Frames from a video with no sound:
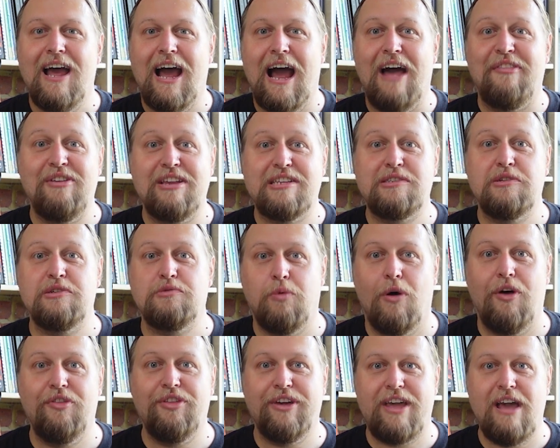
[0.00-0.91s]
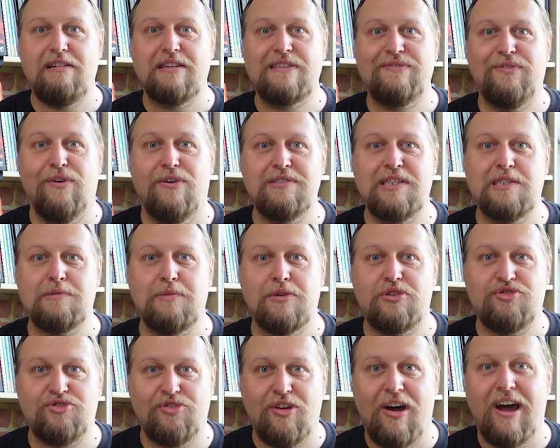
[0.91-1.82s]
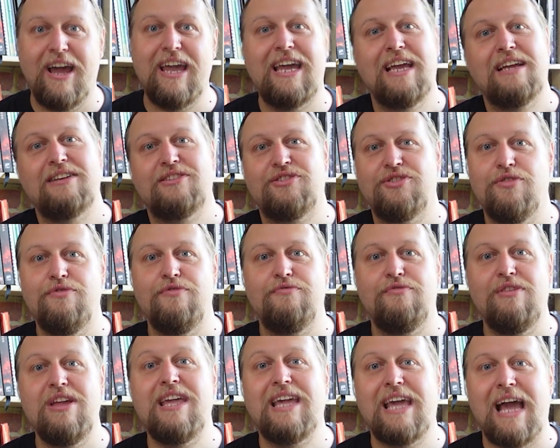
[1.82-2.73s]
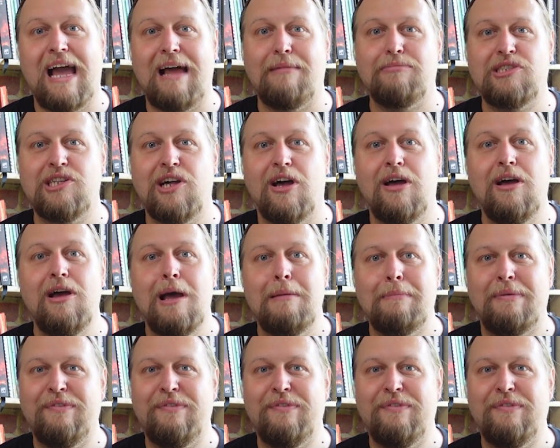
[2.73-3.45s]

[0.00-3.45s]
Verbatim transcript: and this is what the Chaos Forces were trying to recapture